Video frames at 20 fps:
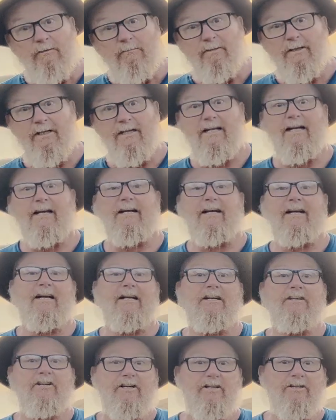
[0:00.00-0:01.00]
but then
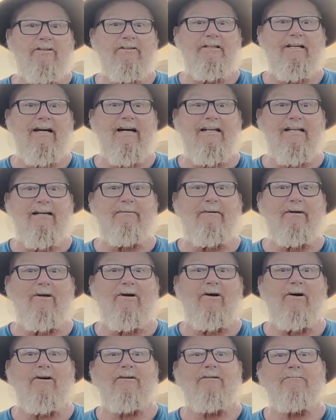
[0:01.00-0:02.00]
again you could take them
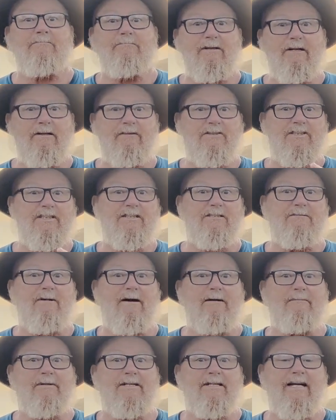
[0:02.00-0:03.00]
along. But if it's just
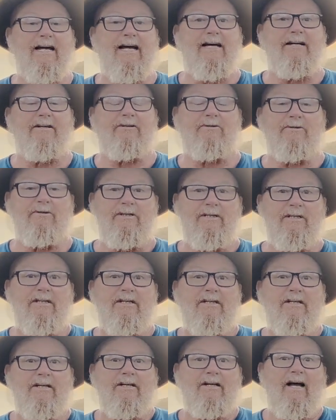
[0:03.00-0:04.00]
mum and dad or
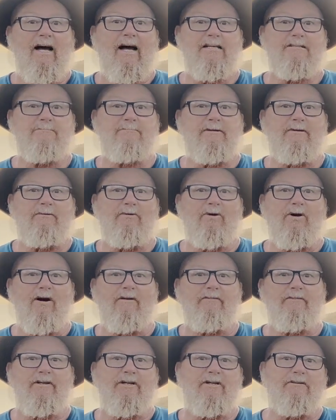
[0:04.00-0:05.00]
husband and
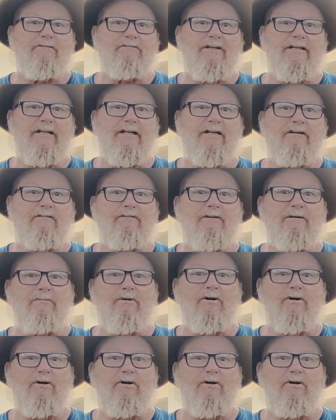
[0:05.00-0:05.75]
wife, girlfriend,